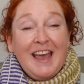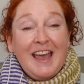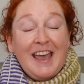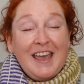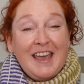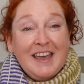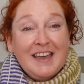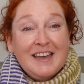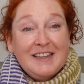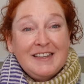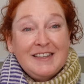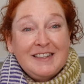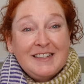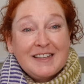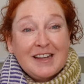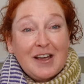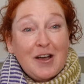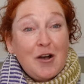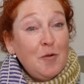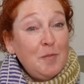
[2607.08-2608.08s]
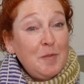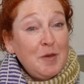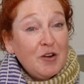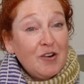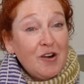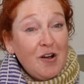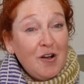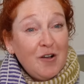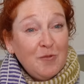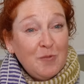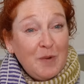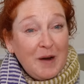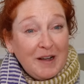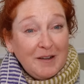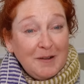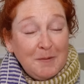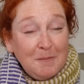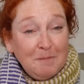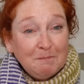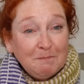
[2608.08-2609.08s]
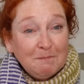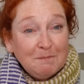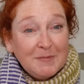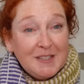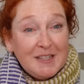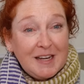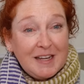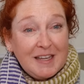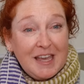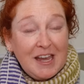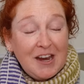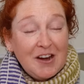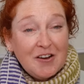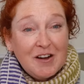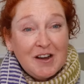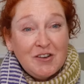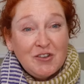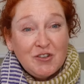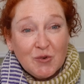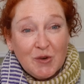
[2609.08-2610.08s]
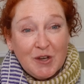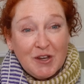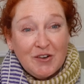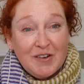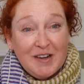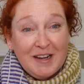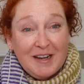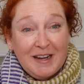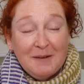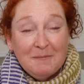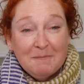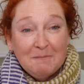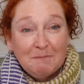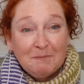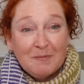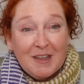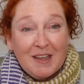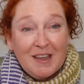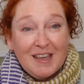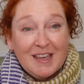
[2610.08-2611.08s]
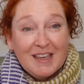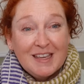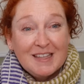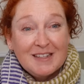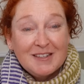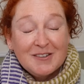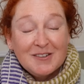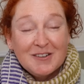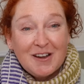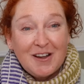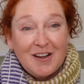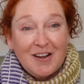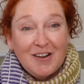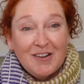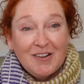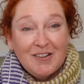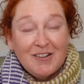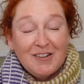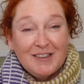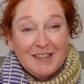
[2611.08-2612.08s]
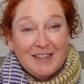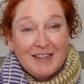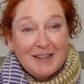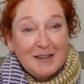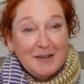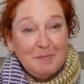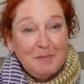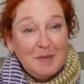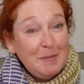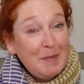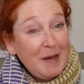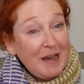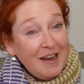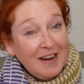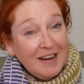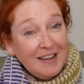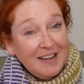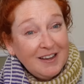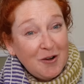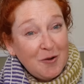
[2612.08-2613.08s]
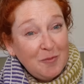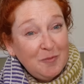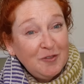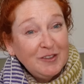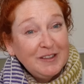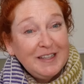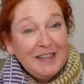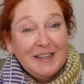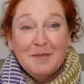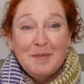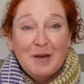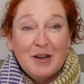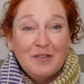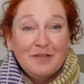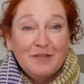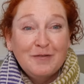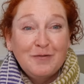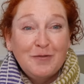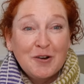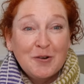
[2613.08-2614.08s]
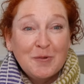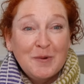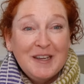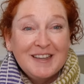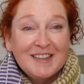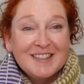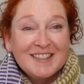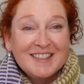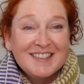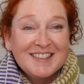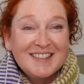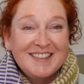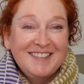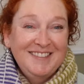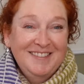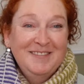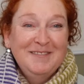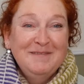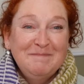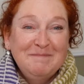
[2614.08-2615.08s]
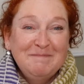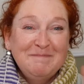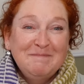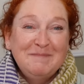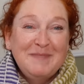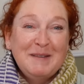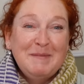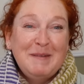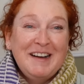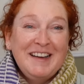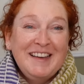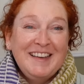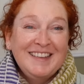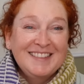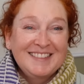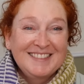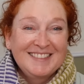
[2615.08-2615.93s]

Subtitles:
And I hope you're all well. Take care. Enjoy your knitting. And I'll be back hopefully in about 4 weeks. Bye-bye.